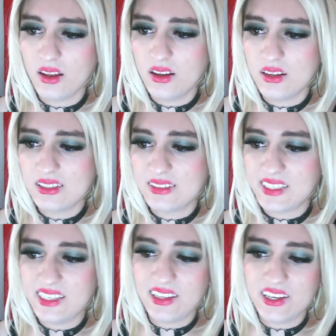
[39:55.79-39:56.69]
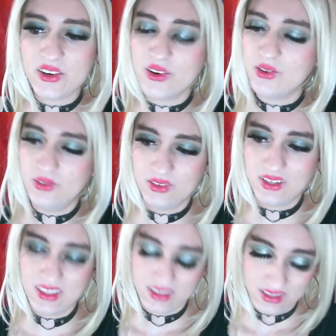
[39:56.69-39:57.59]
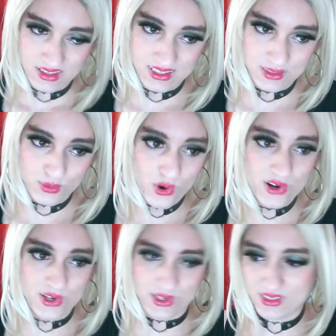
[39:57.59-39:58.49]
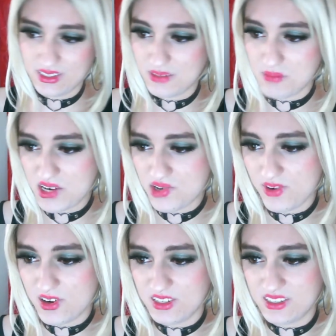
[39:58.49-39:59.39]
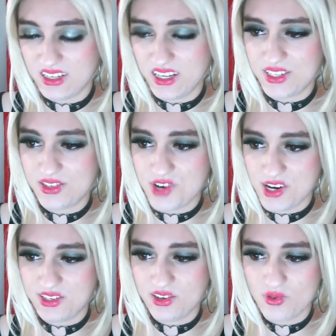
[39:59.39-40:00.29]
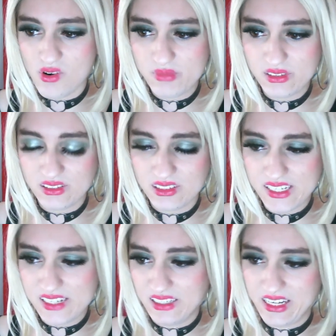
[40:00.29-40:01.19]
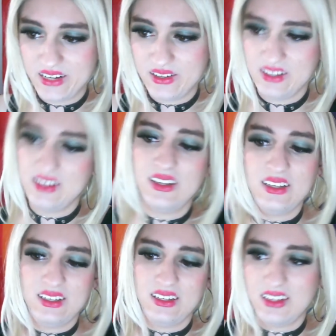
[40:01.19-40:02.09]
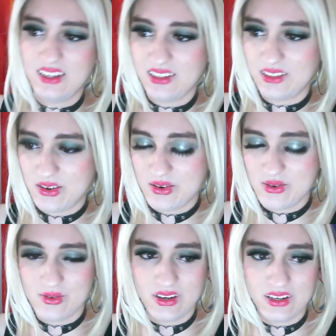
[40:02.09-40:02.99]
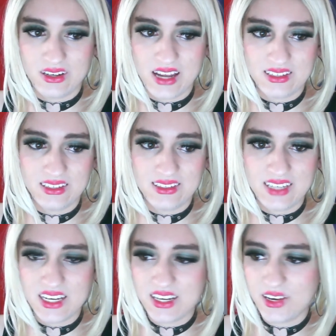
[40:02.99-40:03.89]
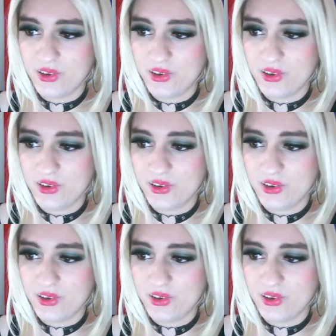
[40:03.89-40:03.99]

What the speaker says: Sealeo is worse. It's much worse. It's just a normal seal now. So it gets a C tier.